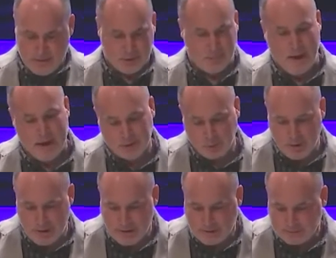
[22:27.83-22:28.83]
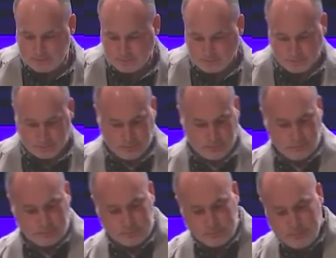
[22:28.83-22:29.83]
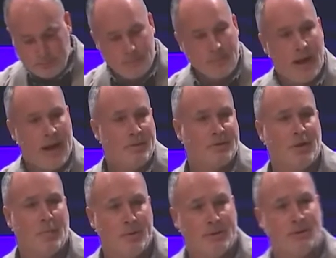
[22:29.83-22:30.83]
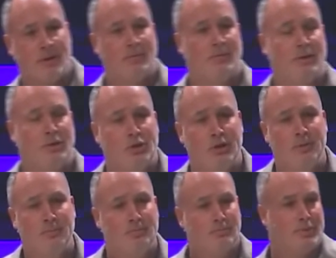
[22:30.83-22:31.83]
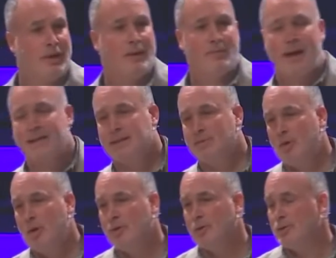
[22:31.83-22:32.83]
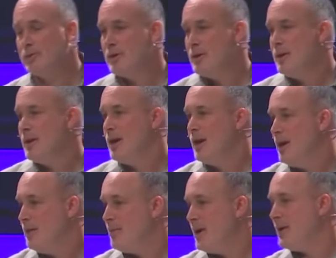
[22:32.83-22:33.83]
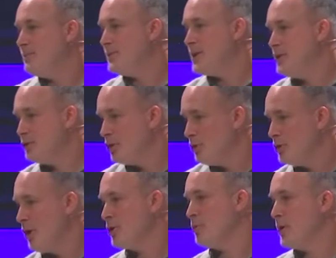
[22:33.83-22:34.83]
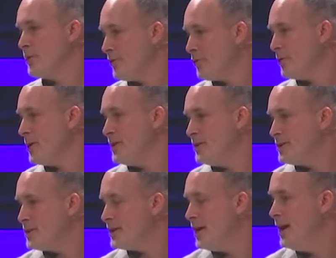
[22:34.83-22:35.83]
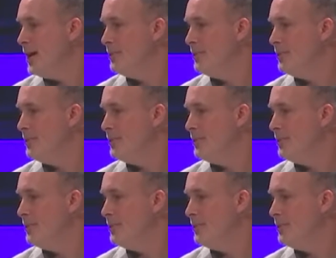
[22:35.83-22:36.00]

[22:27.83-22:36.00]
This past week, I was up at the gym playing basketball. There were my 10-year-old daughter, one of her friends.